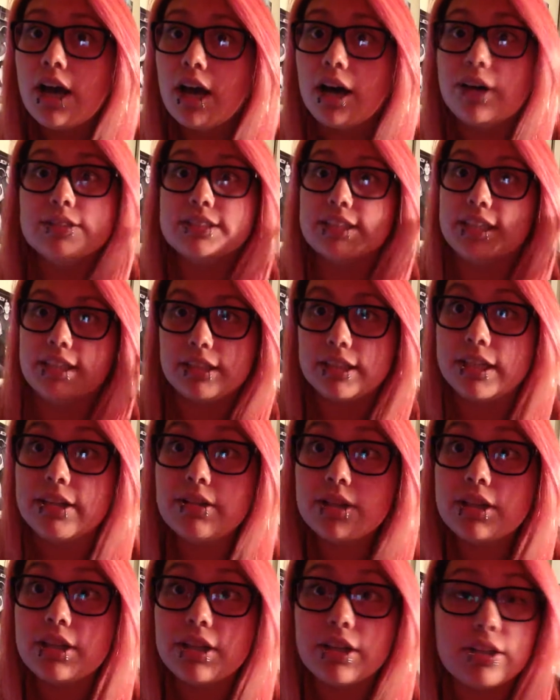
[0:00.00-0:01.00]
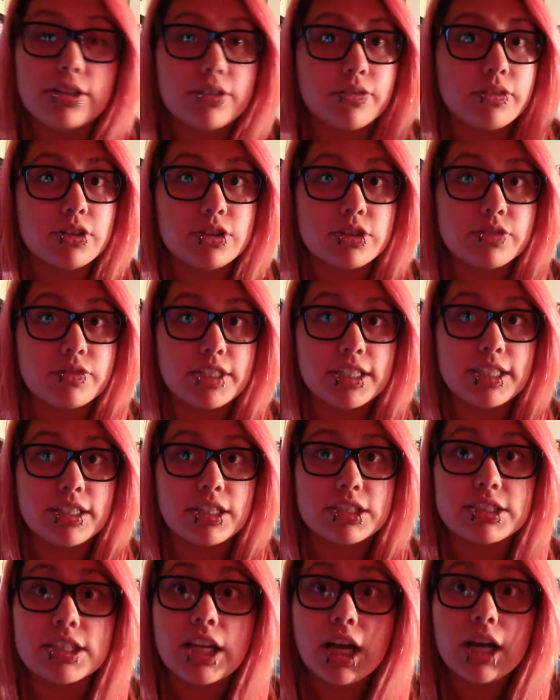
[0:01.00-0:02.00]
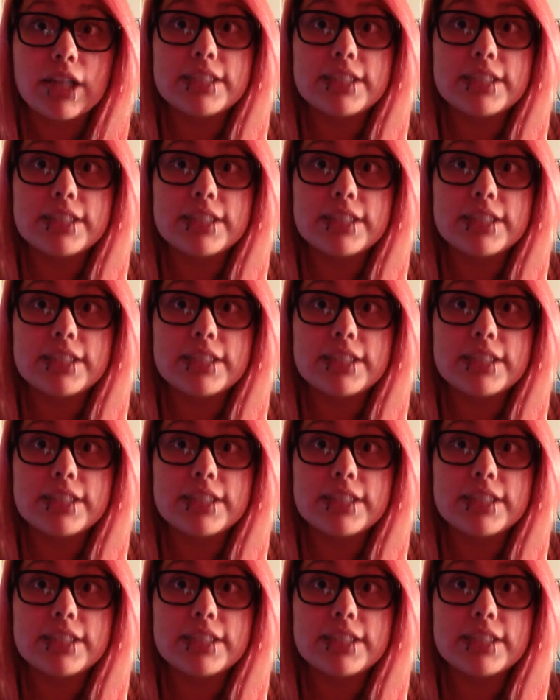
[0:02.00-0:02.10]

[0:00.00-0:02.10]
I was, like, nearly on the verge of tears.